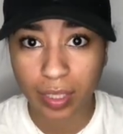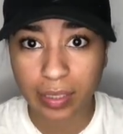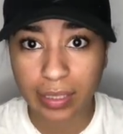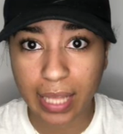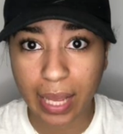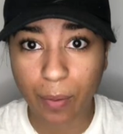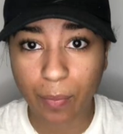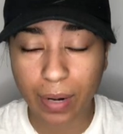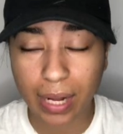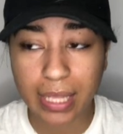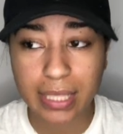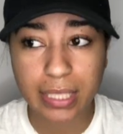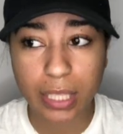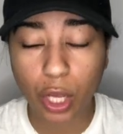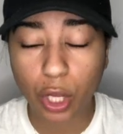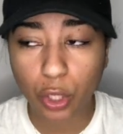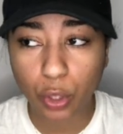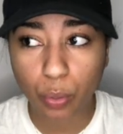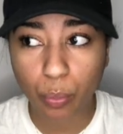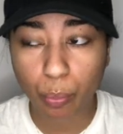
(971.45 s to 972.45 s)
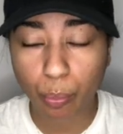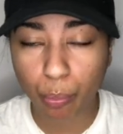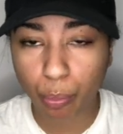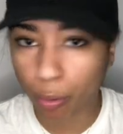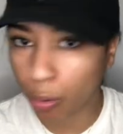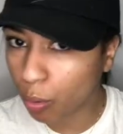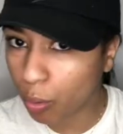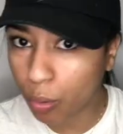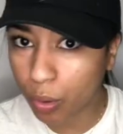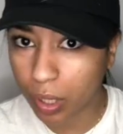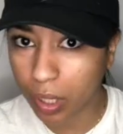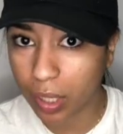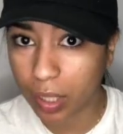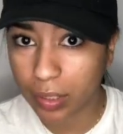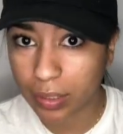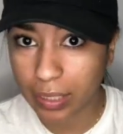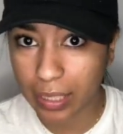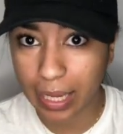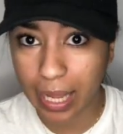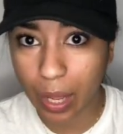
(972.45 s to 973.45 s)
like when i tell you broke
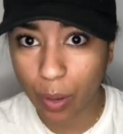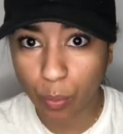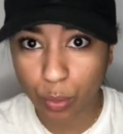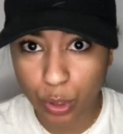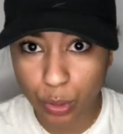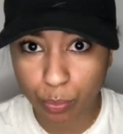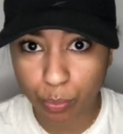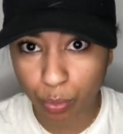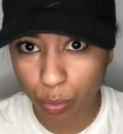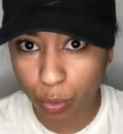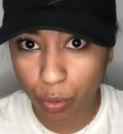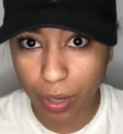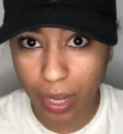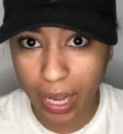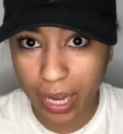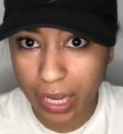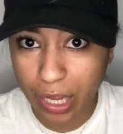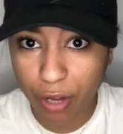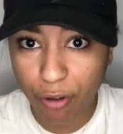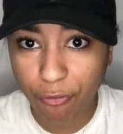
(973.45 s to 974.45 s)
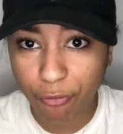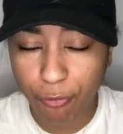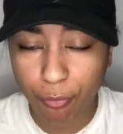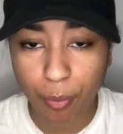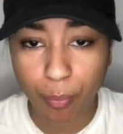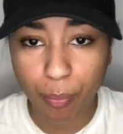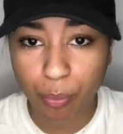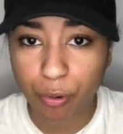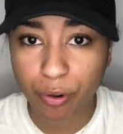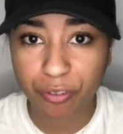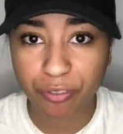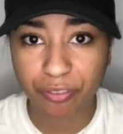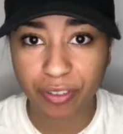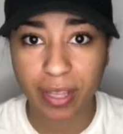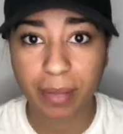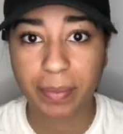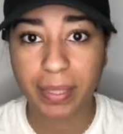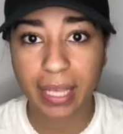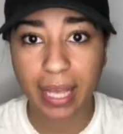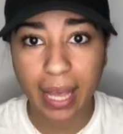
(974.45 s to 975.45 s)
like i was broke i come from a poor
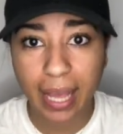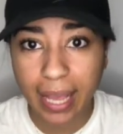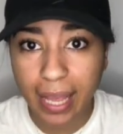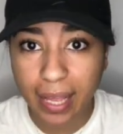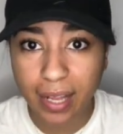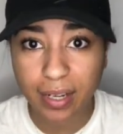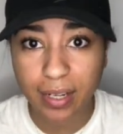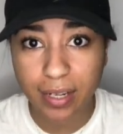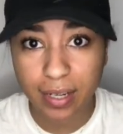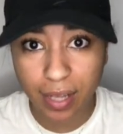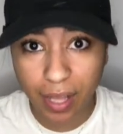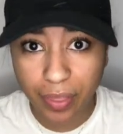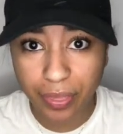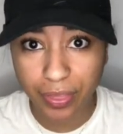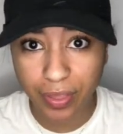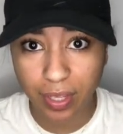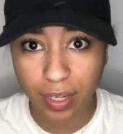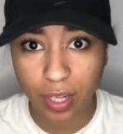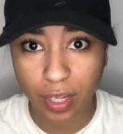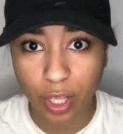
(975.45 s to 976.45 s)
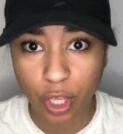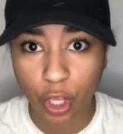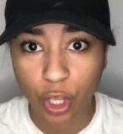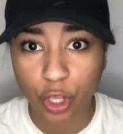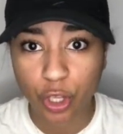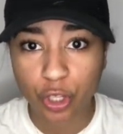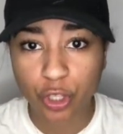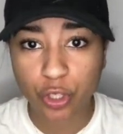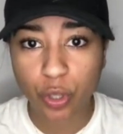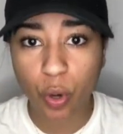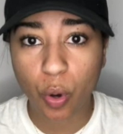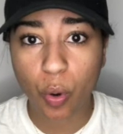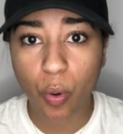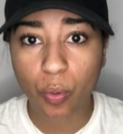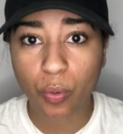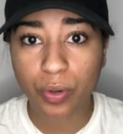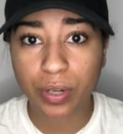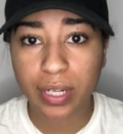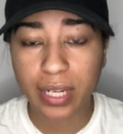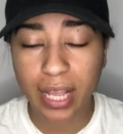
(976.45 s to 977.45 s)
family i had nothing
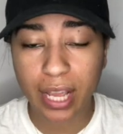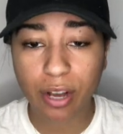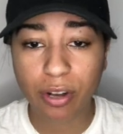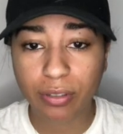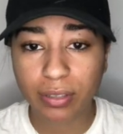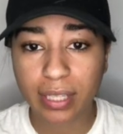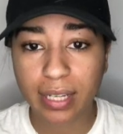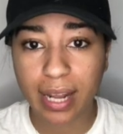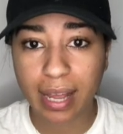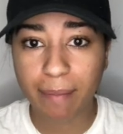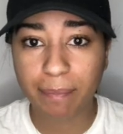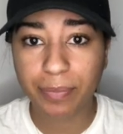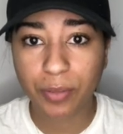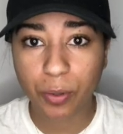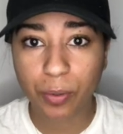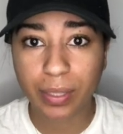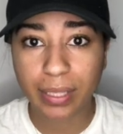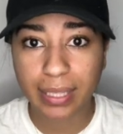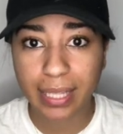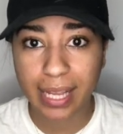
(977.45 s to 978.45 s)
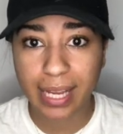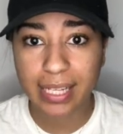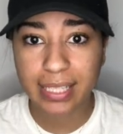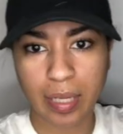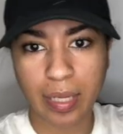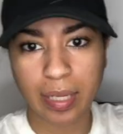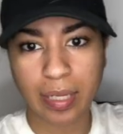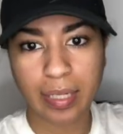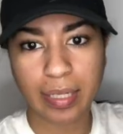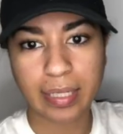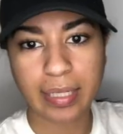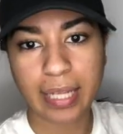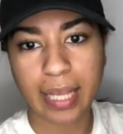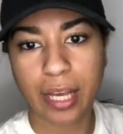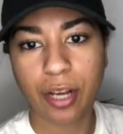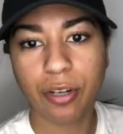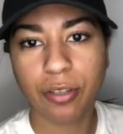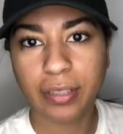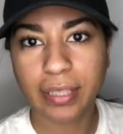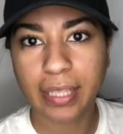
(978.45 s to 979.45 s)
so now that i'm doing lashes
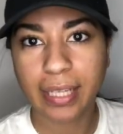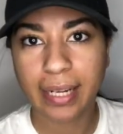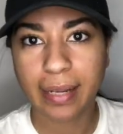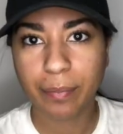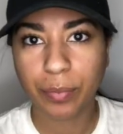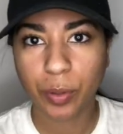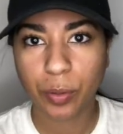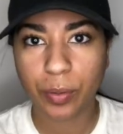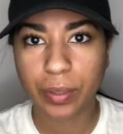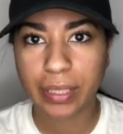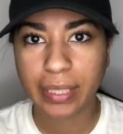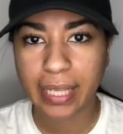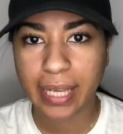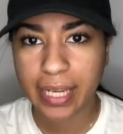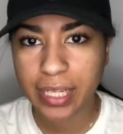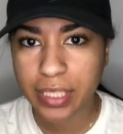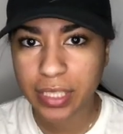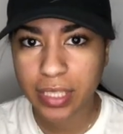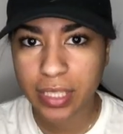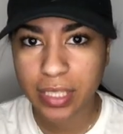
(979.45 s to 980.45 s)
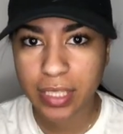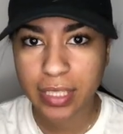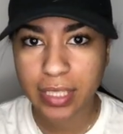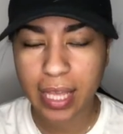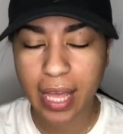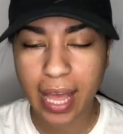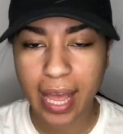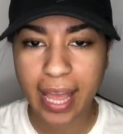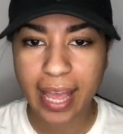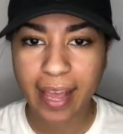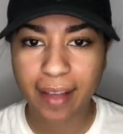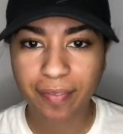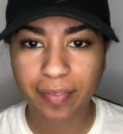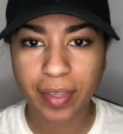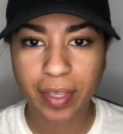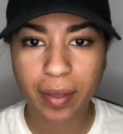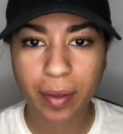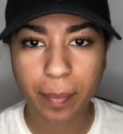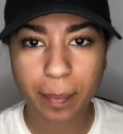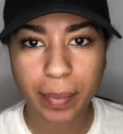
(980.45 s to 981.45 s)
now that i'm doing lashes i have
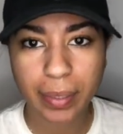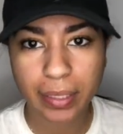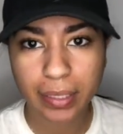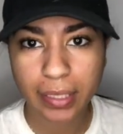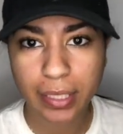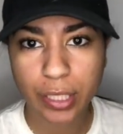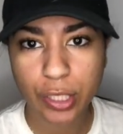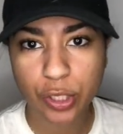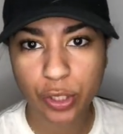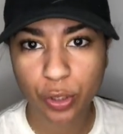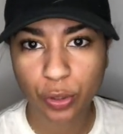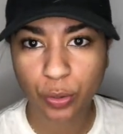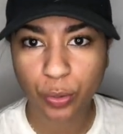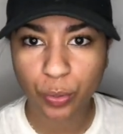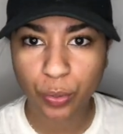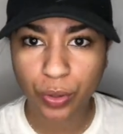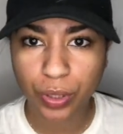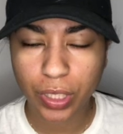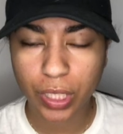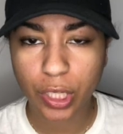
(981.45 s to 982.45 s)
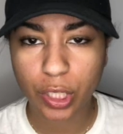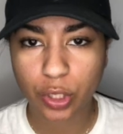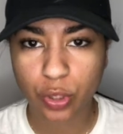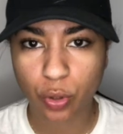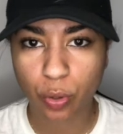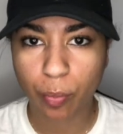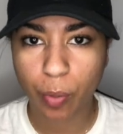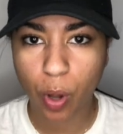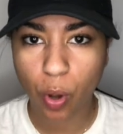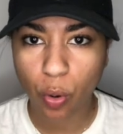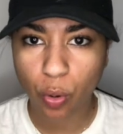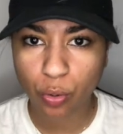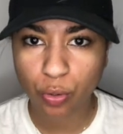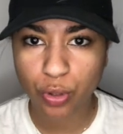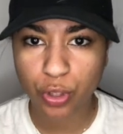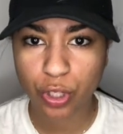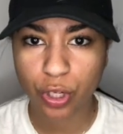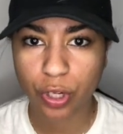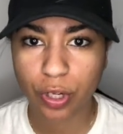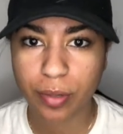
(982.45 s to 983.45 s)
the ability to do things on my
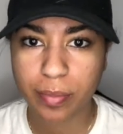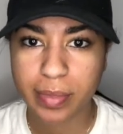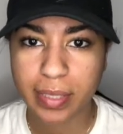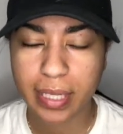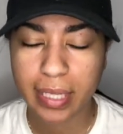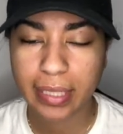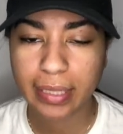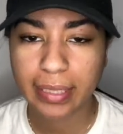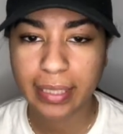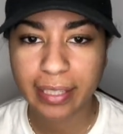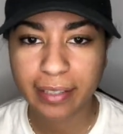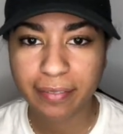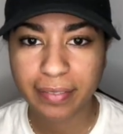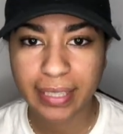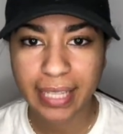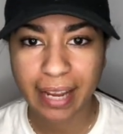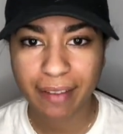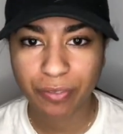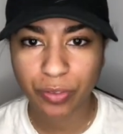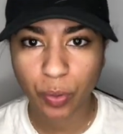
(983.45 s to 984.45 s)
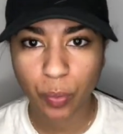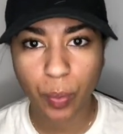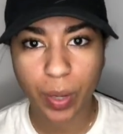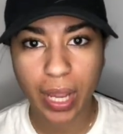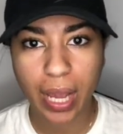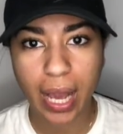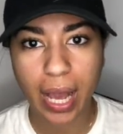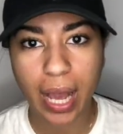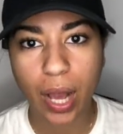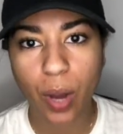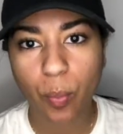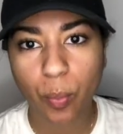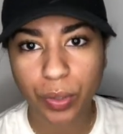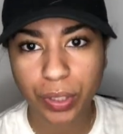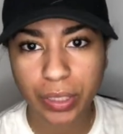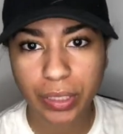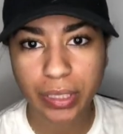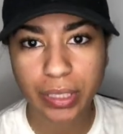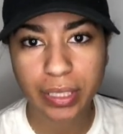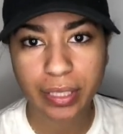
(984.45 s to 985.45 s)
own terms and live life the way i want
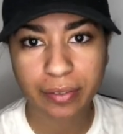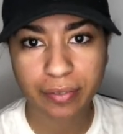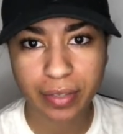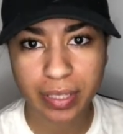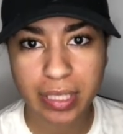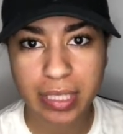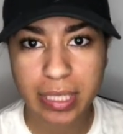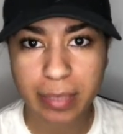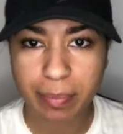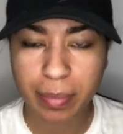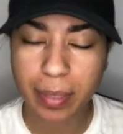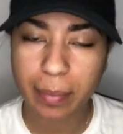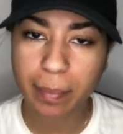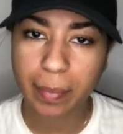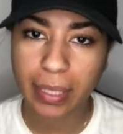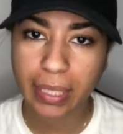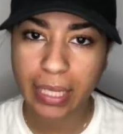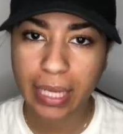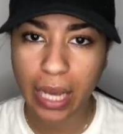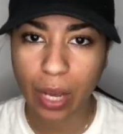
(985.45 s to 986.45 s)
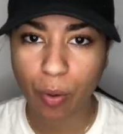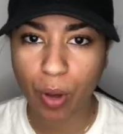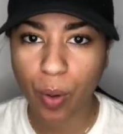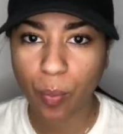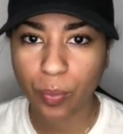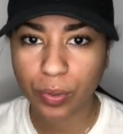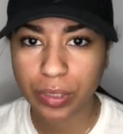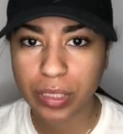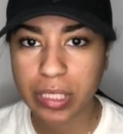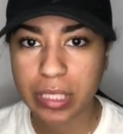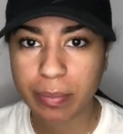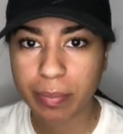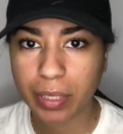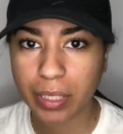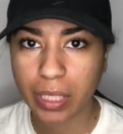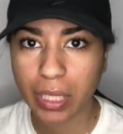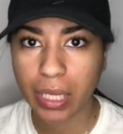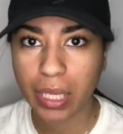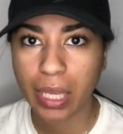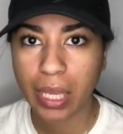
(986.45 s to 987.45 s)
to live and spend money how i want to spend
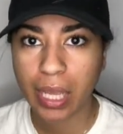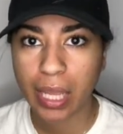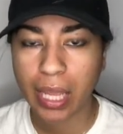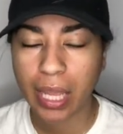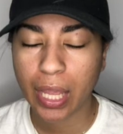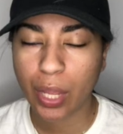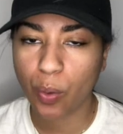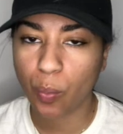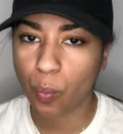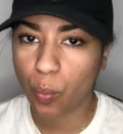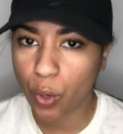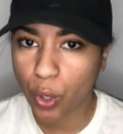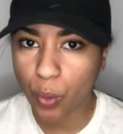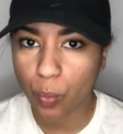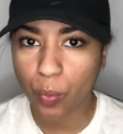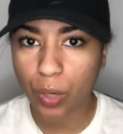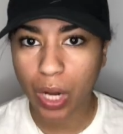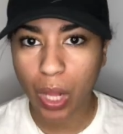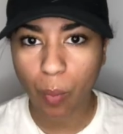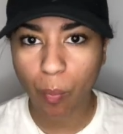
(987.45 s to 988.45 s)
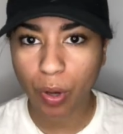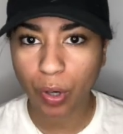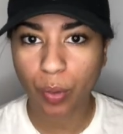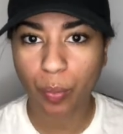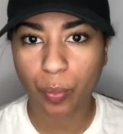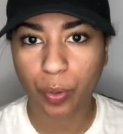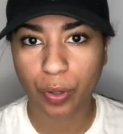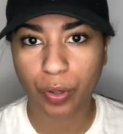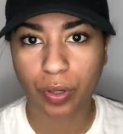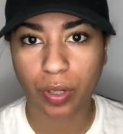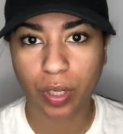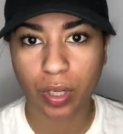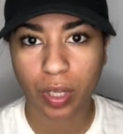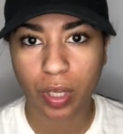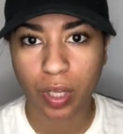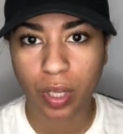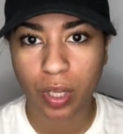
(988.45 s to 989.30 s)
it and work when i want to work